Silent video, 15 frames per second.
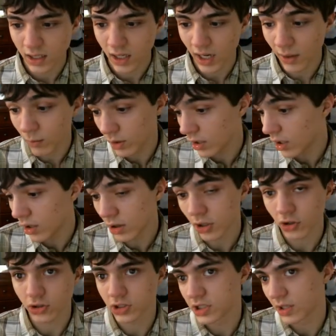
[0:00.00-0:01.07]
and we all
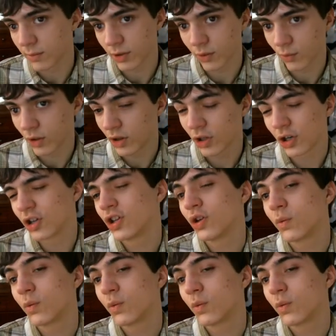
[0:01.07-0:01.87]
learned something. We learned